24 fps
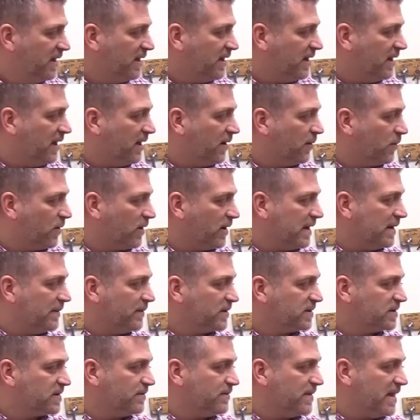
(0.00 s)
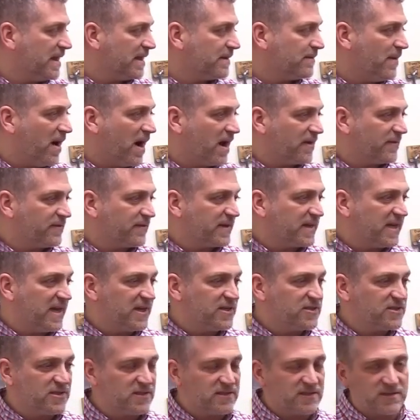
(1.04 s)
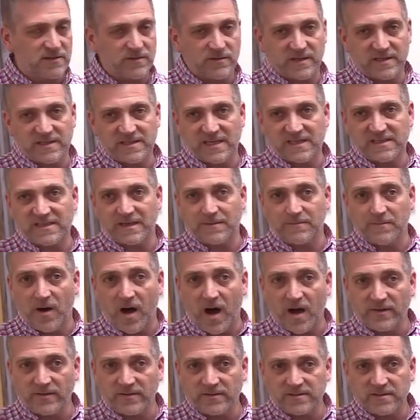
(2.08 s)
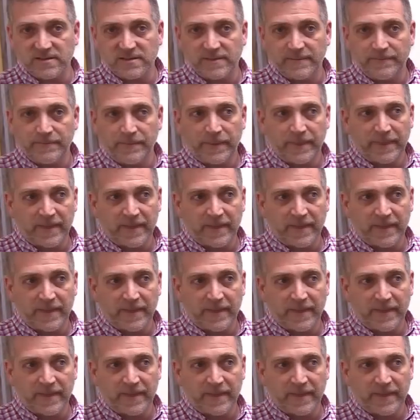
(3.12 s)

We're able to make modifications to existing models.